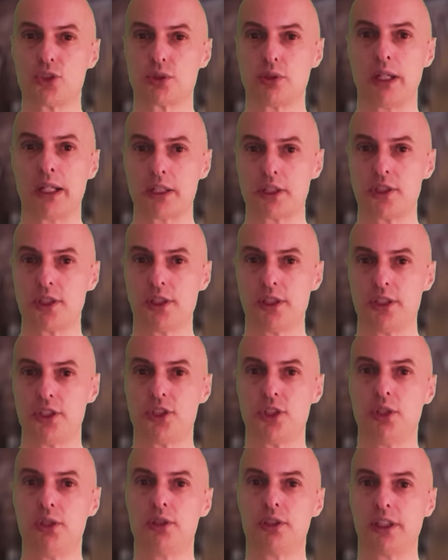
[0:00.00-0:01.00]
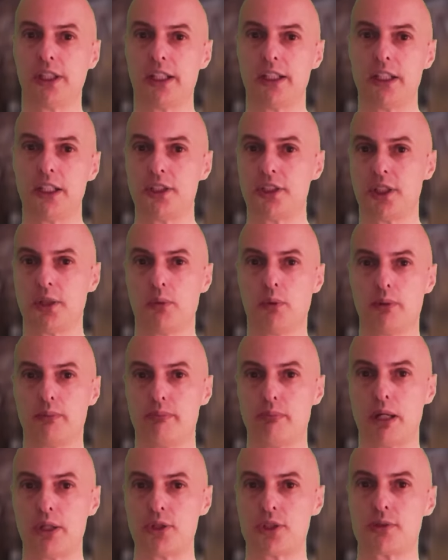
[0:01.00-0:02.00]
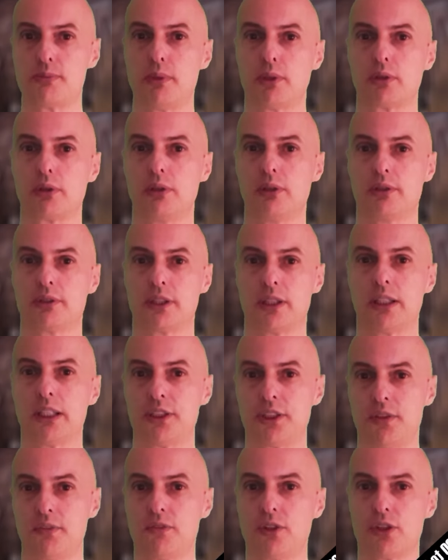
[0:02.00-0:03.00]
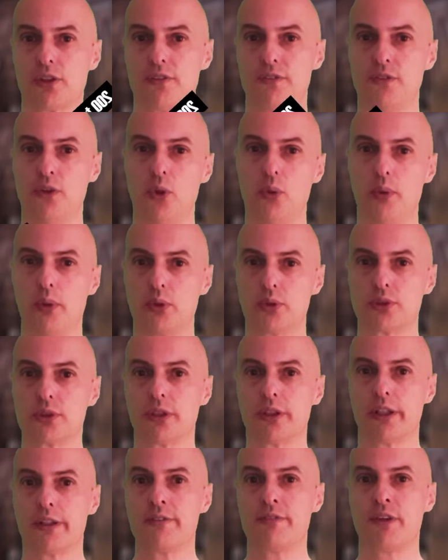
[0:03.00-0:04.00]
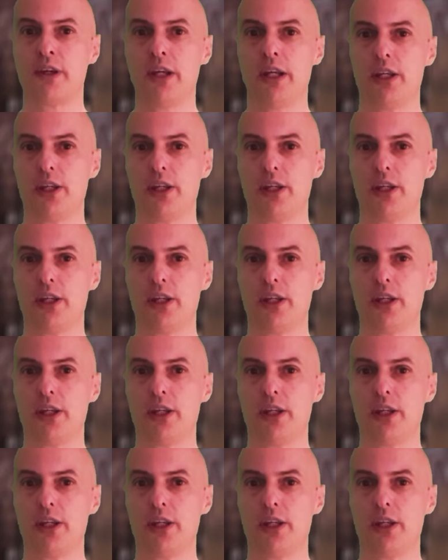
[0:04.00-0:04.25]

Traction is usually an issue on most models, unless you've got the four-wheel drive.